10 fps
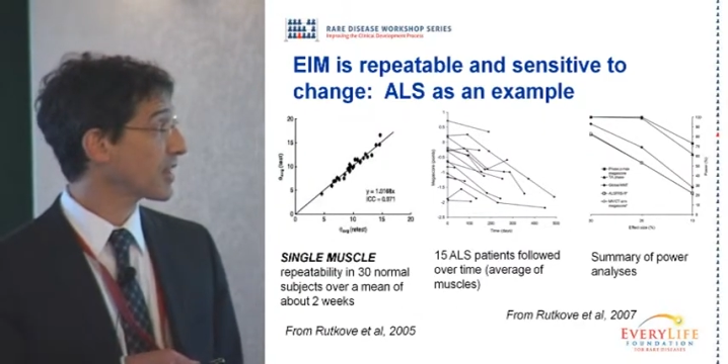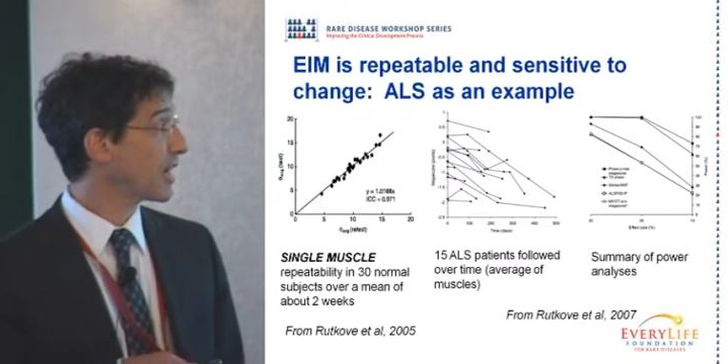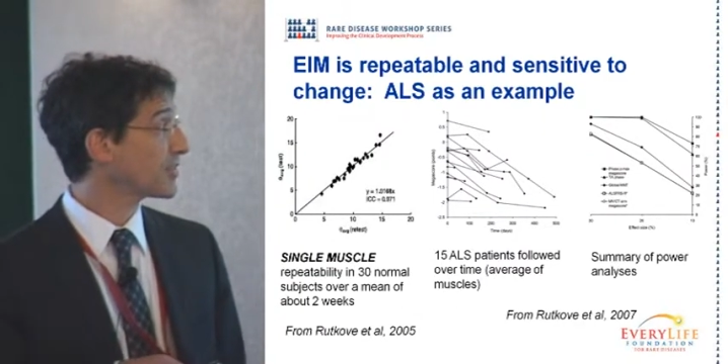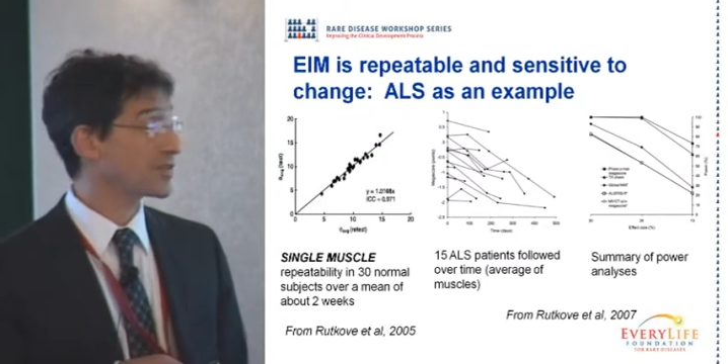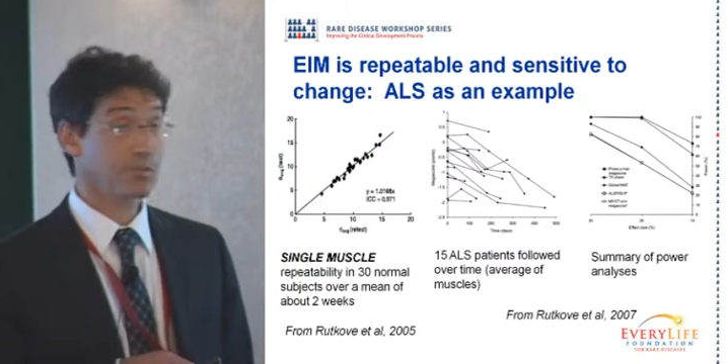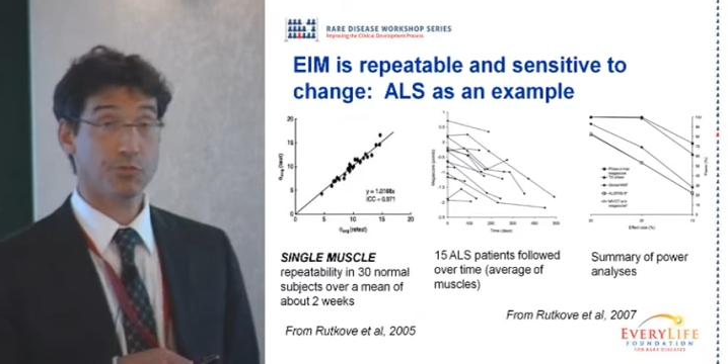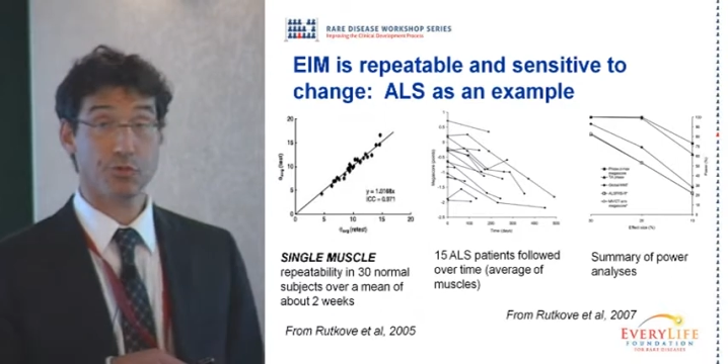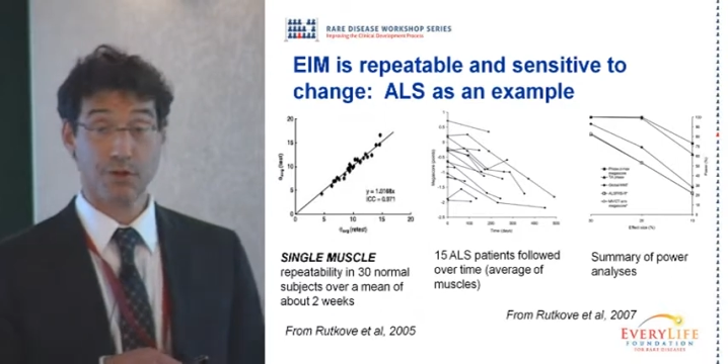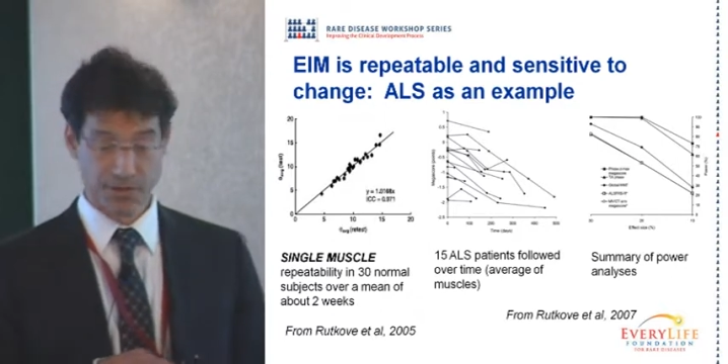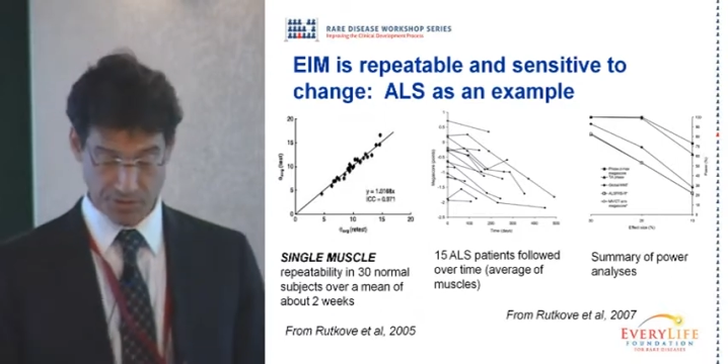constant
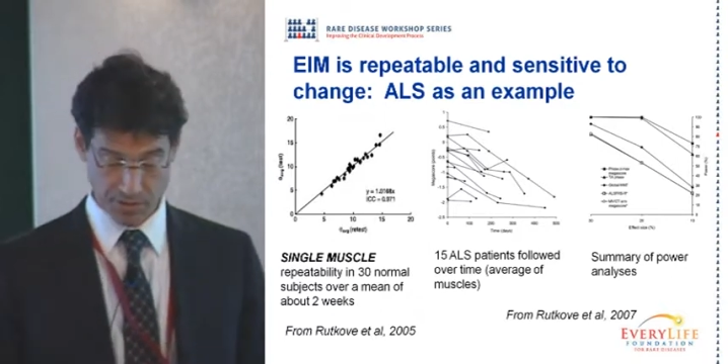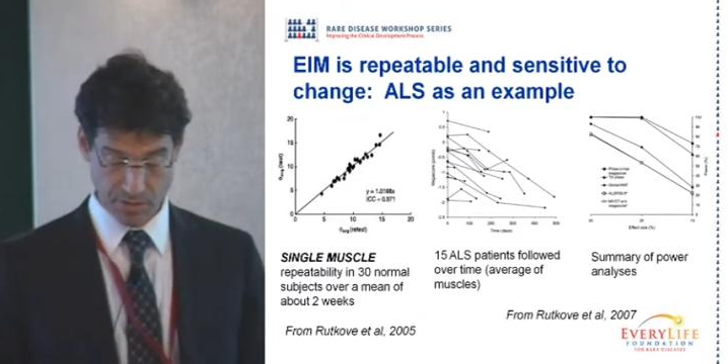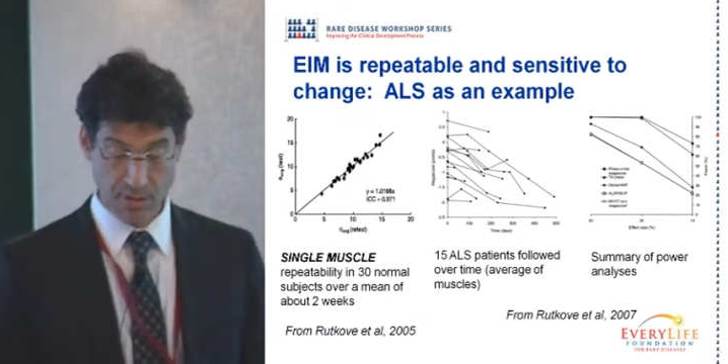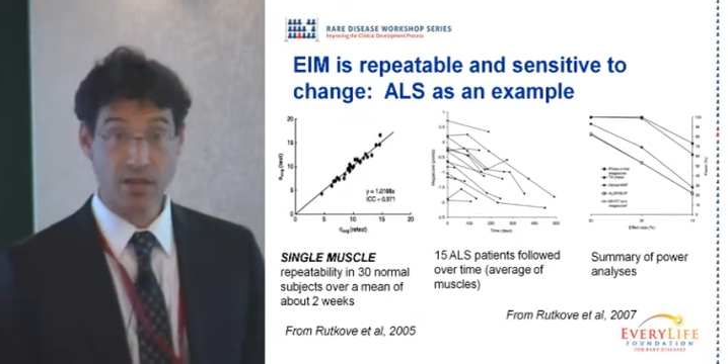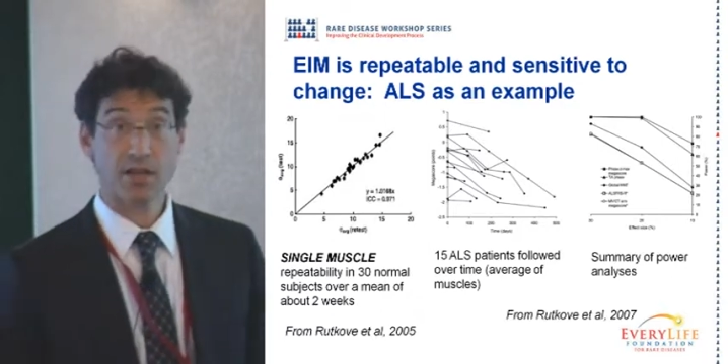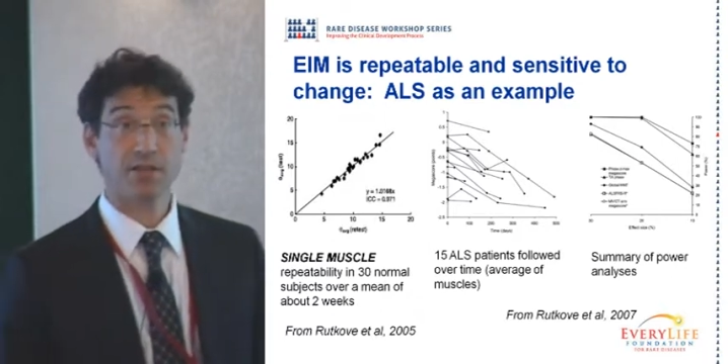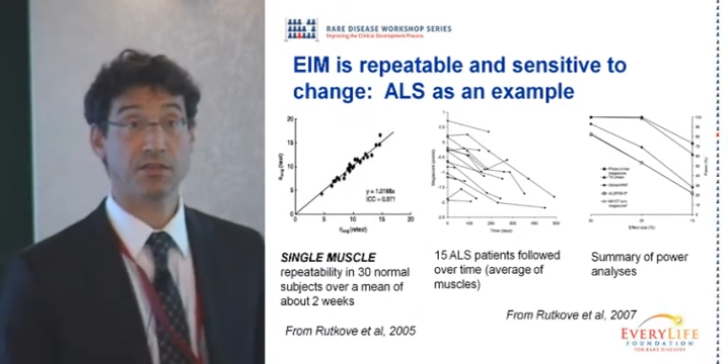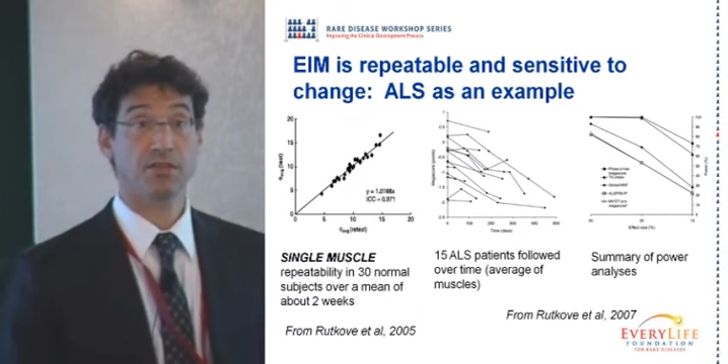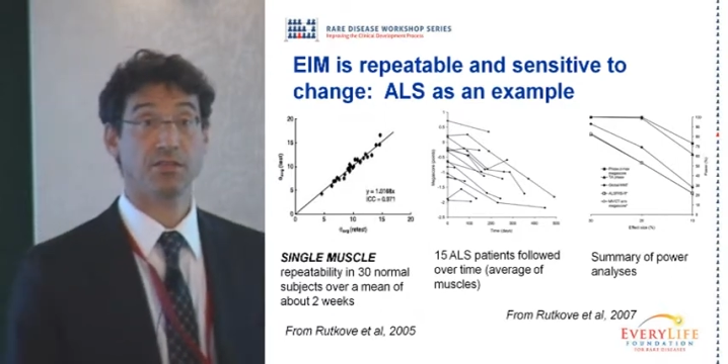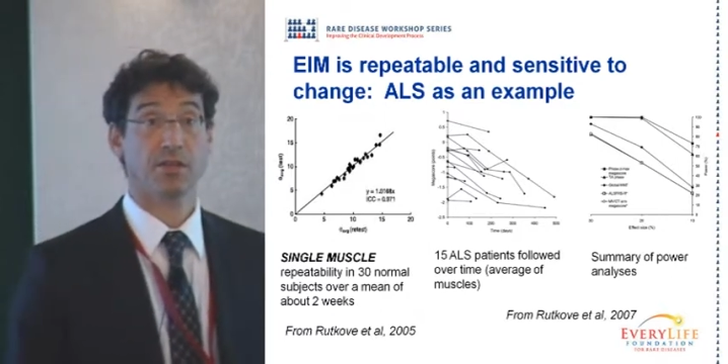progression in
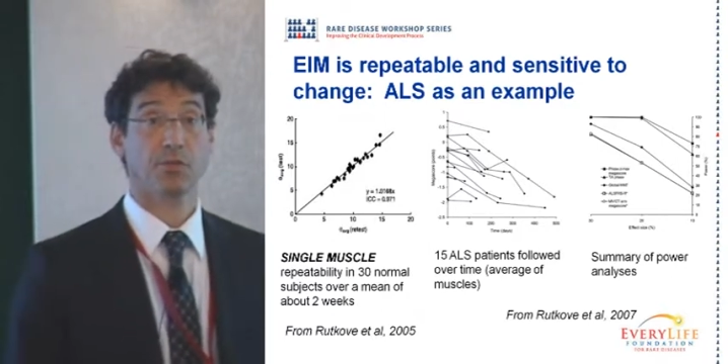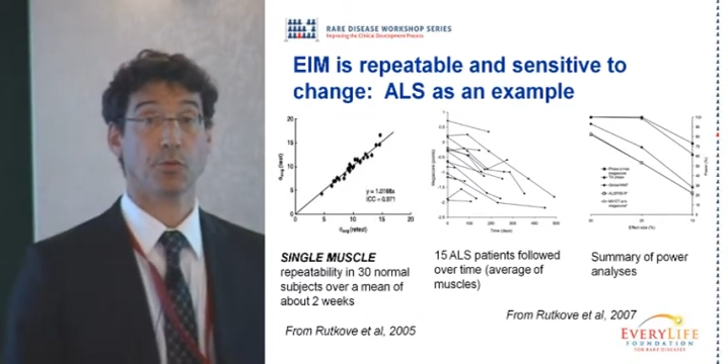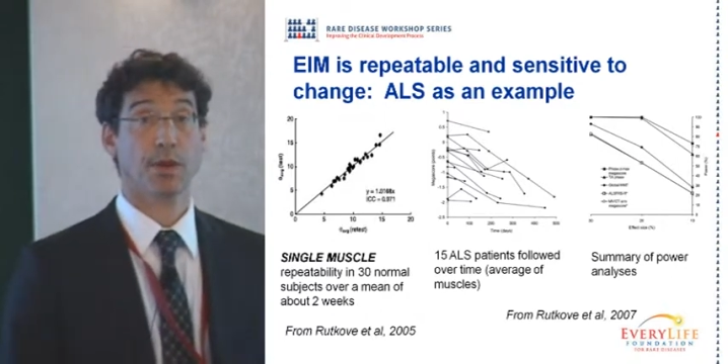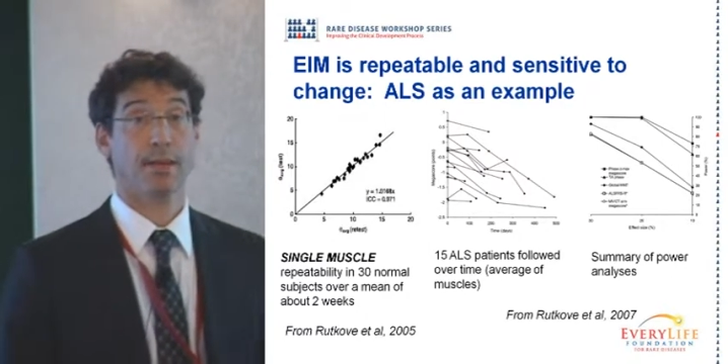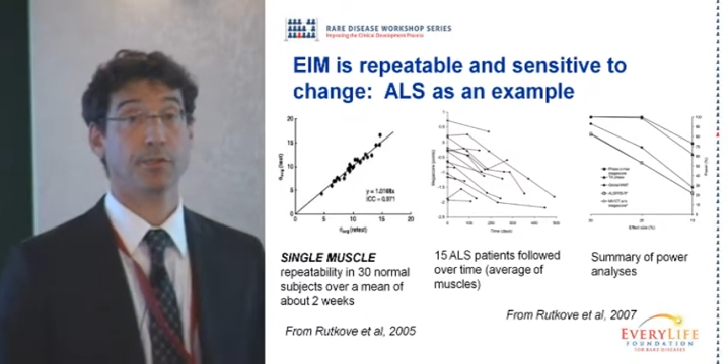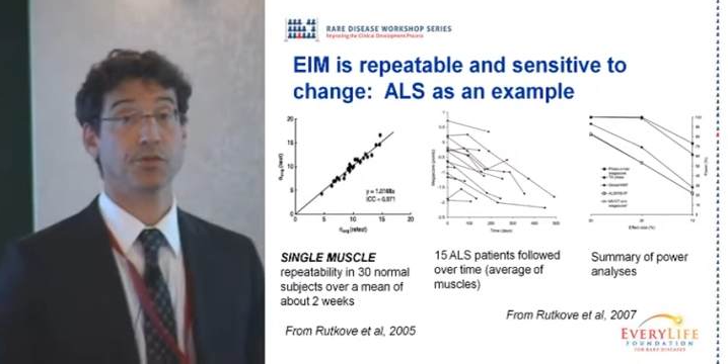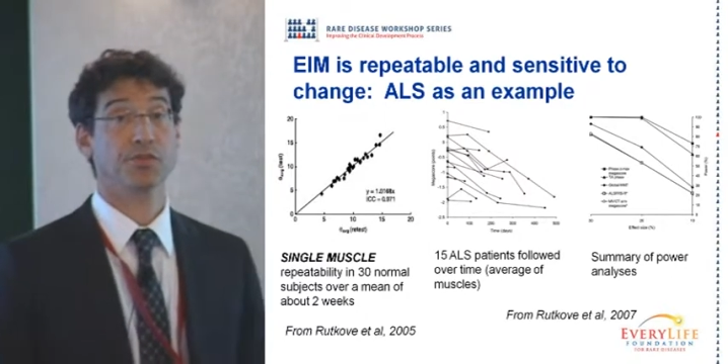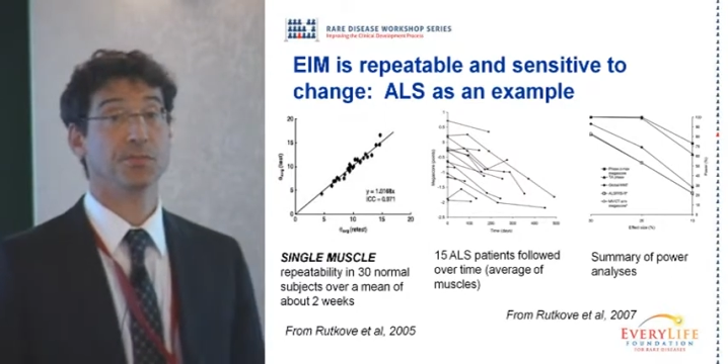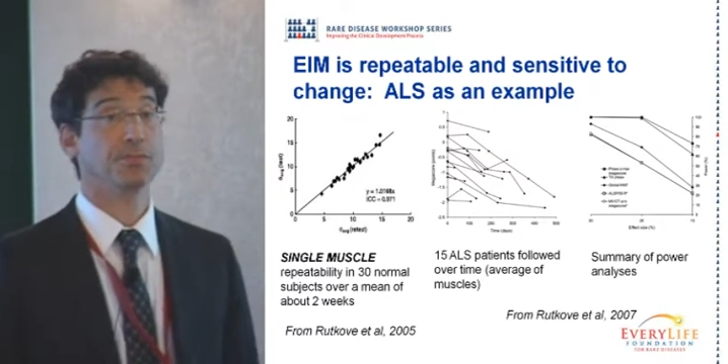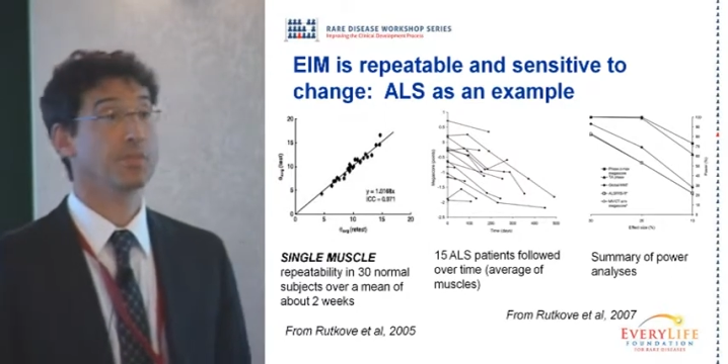these parameters.